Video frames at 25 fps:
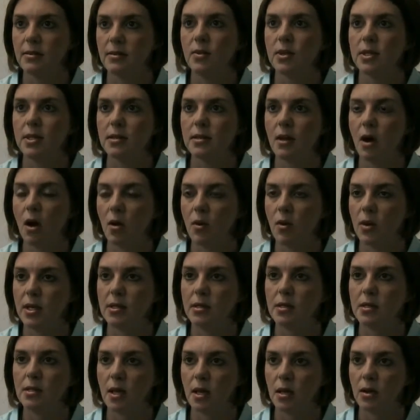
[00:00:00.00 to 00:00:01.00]
It was always
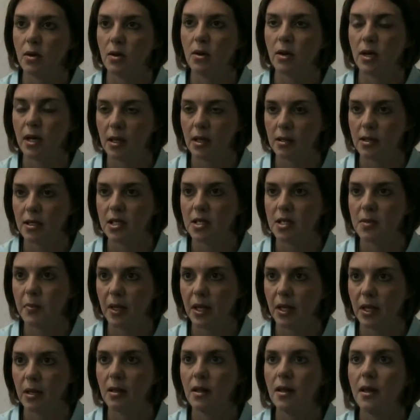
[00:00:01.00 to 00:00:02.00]
Senator Gillen's
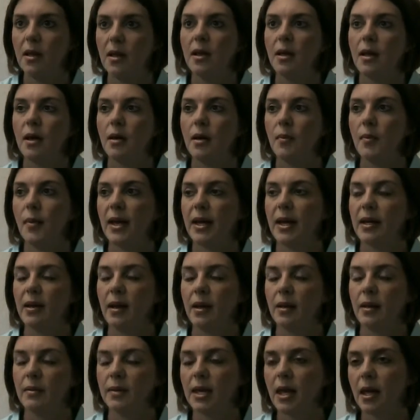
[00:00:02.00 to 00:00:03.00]
bill. But
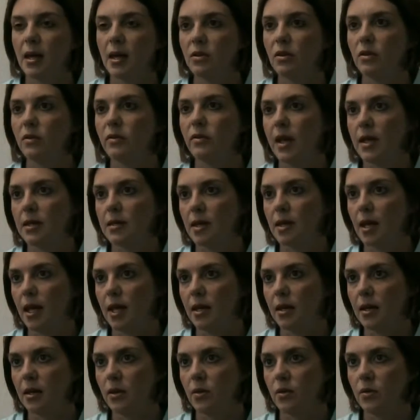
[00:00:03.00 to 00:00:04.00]
Kendall Van
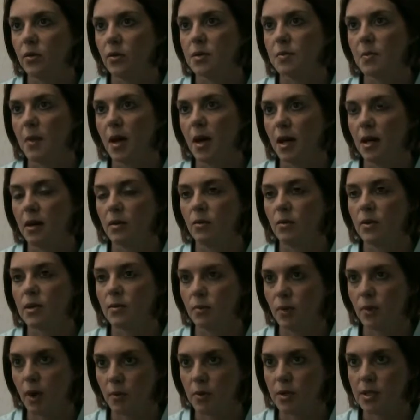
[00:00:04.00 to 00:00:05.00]
Dyke, who is my
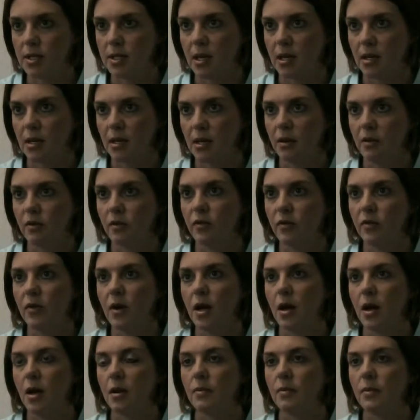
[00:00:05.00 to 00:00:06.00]
representative,
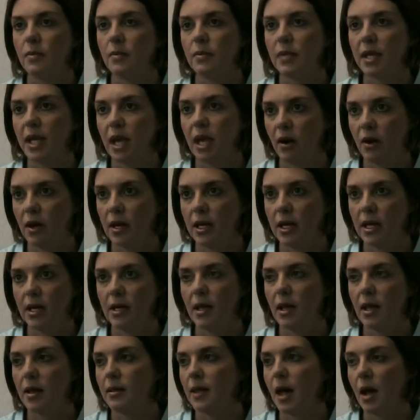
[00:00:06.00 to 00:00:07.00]
carried it,
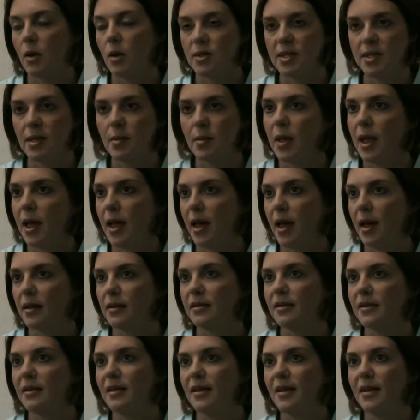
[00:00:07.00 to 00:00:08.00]
and that was the plan
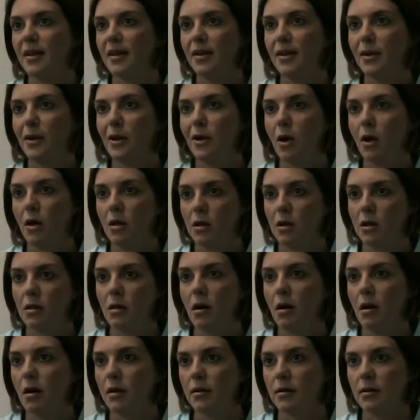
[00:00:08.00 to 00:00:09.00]
all
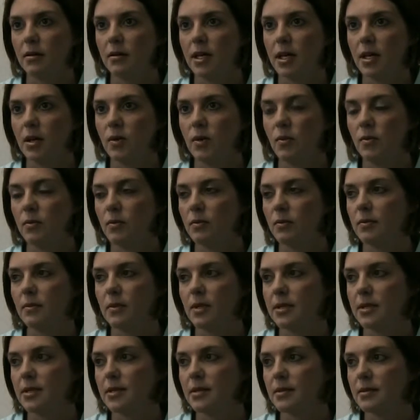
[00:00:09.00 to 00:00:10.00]
along. He
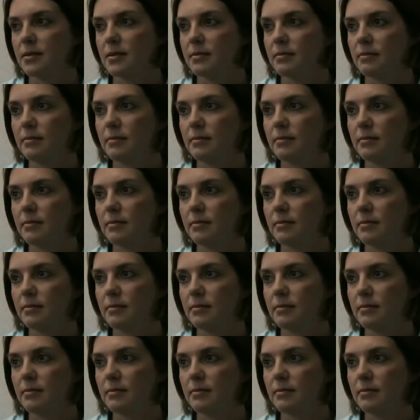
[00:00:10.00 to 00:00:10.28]
was...